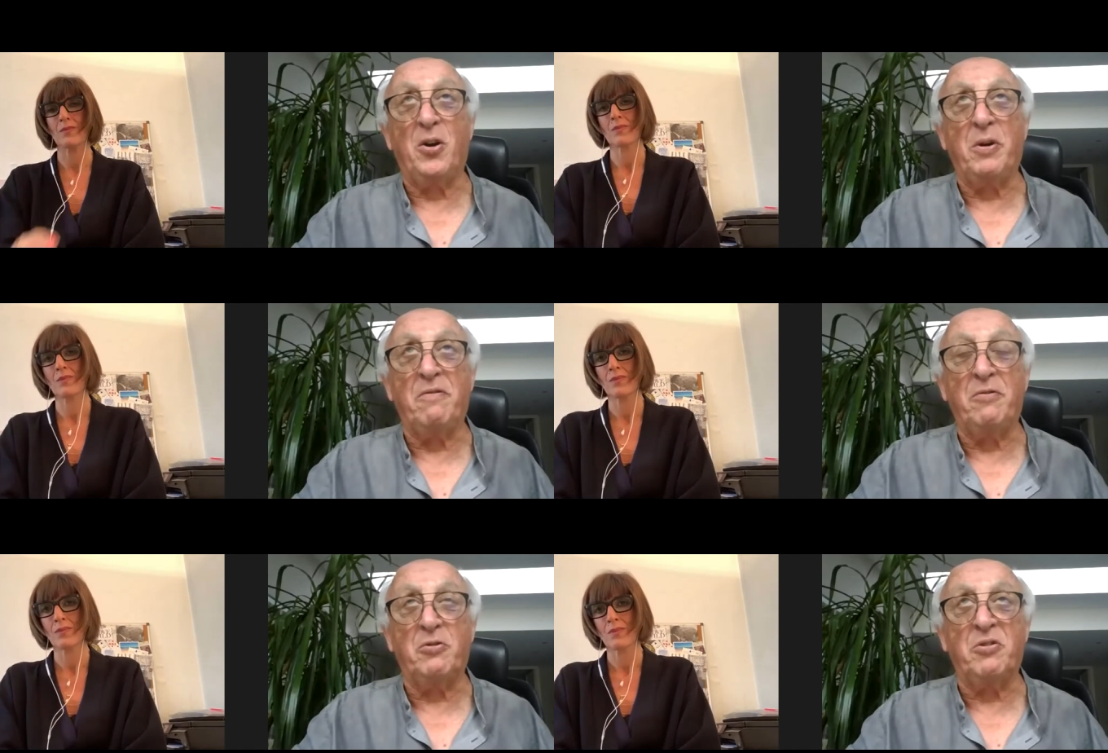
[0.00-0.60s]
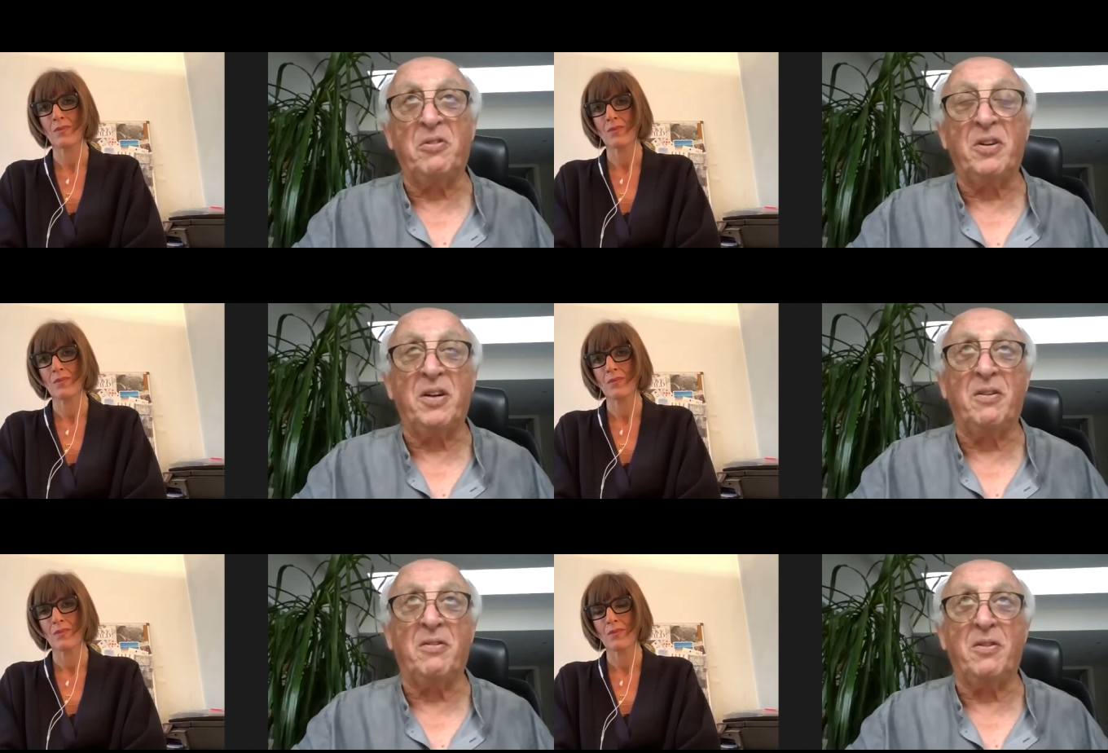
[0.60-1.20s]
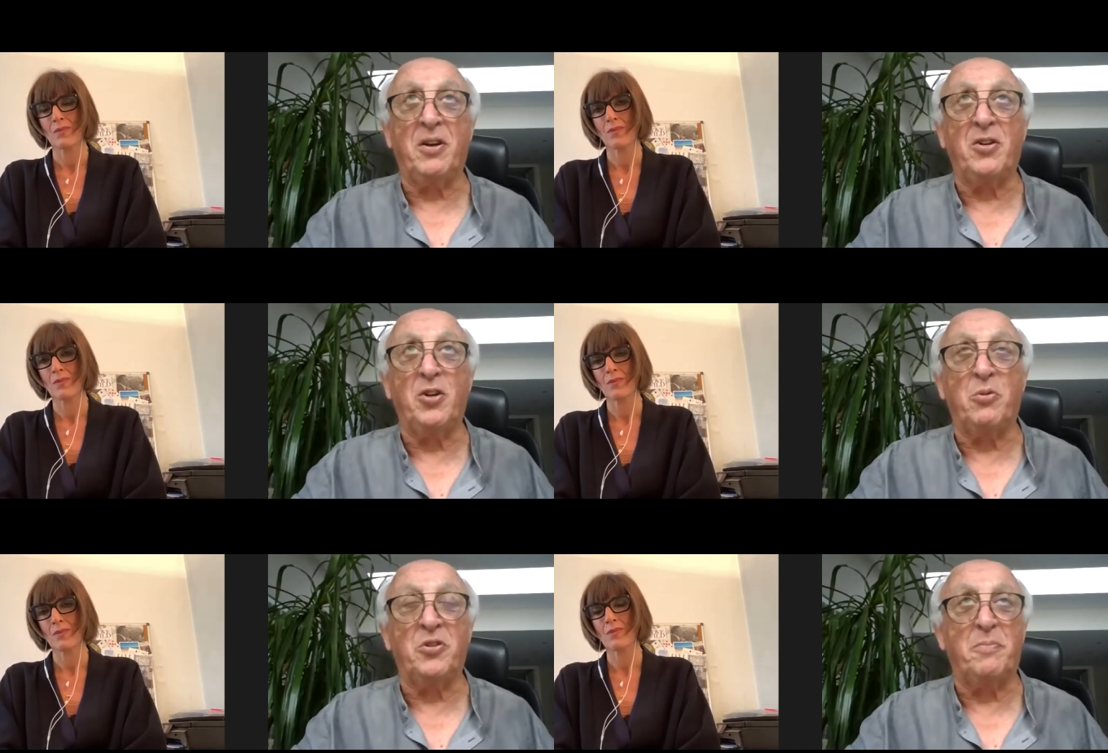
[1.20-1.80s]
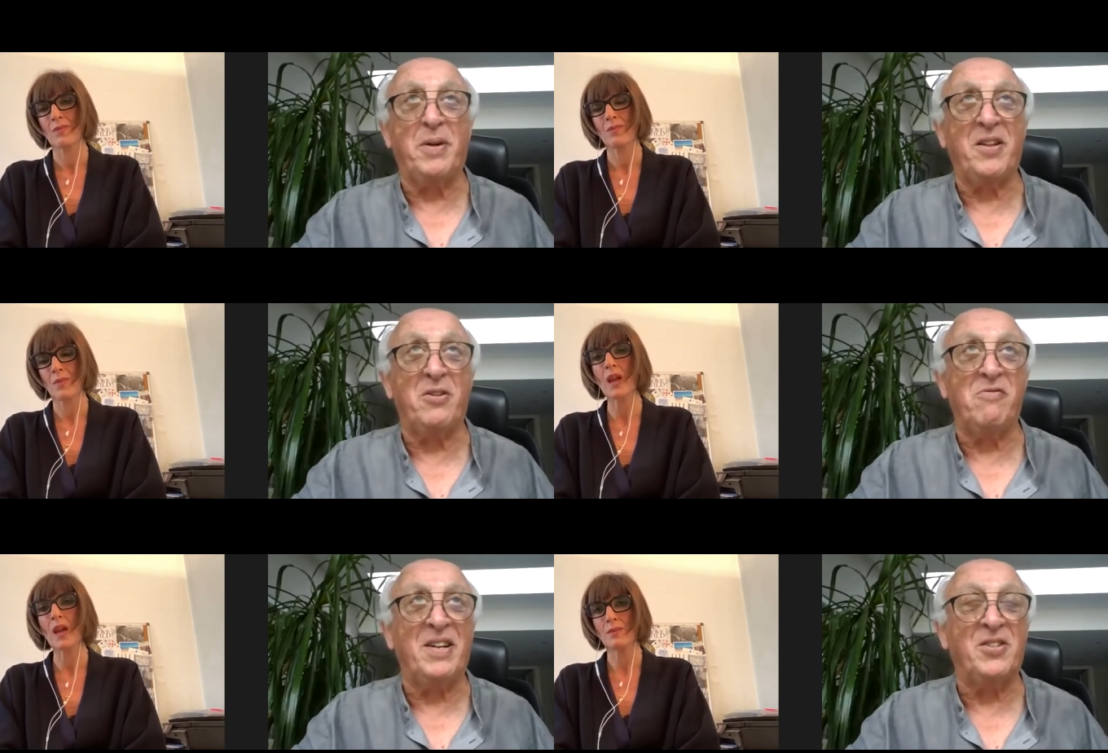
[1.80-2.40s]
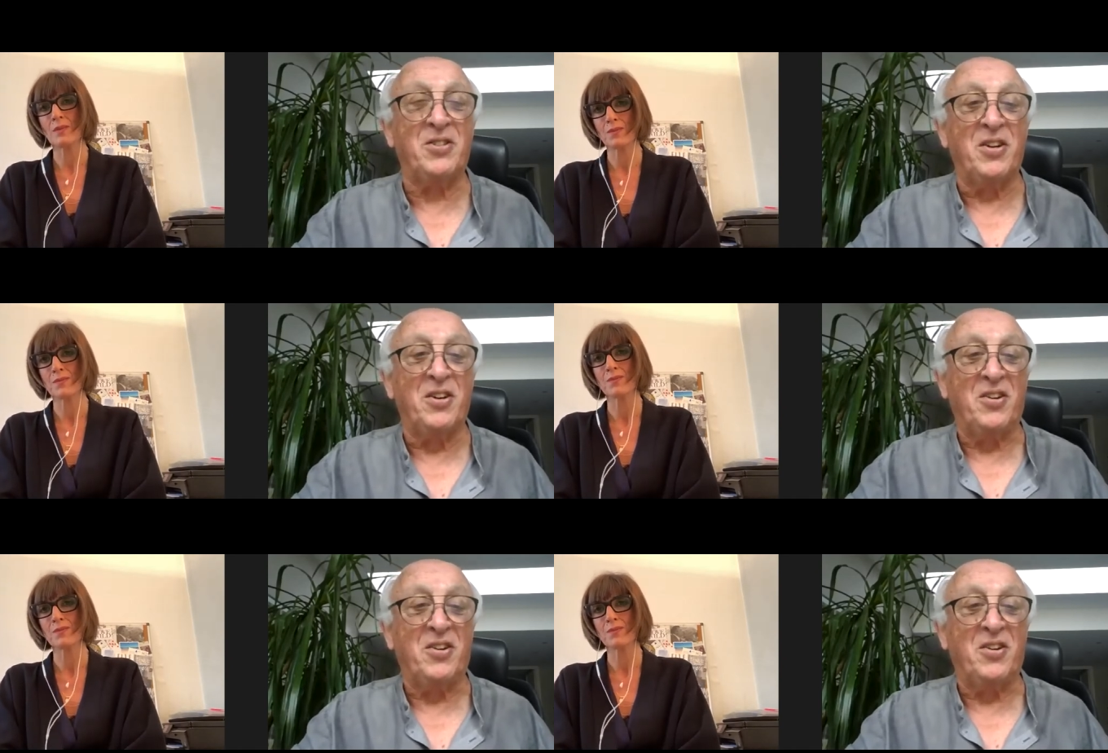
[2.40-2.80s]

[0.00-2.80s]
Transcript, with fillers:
Speaker 1: Louis Vuitton they don't want to pay the rent